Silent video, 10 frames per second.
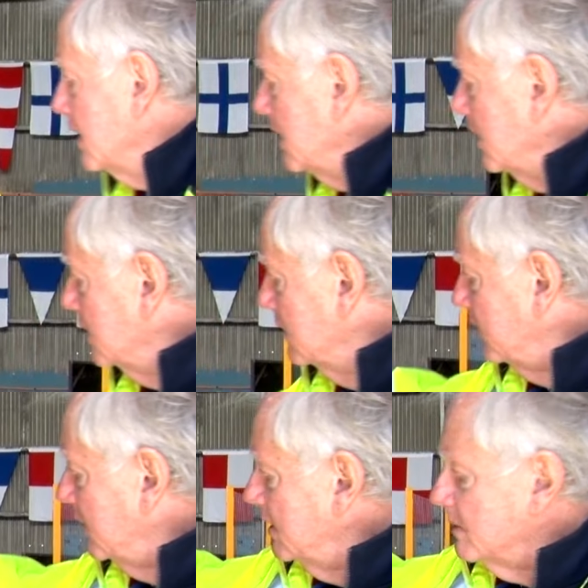you can
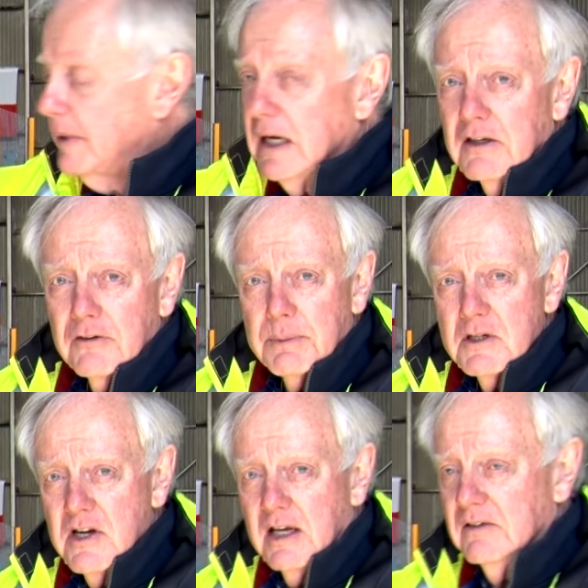see the bars
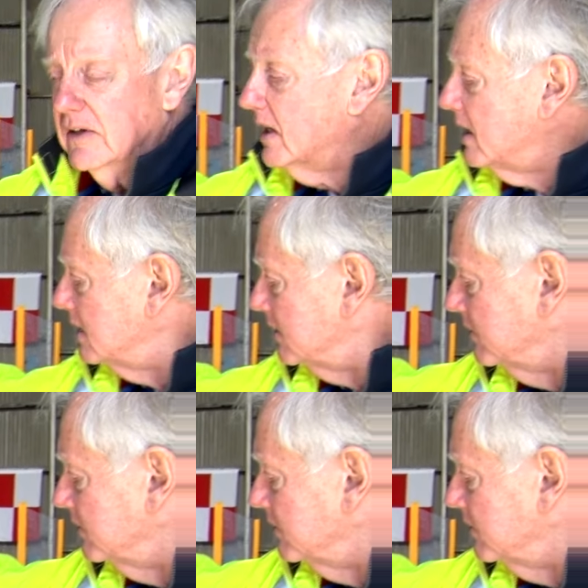projecting out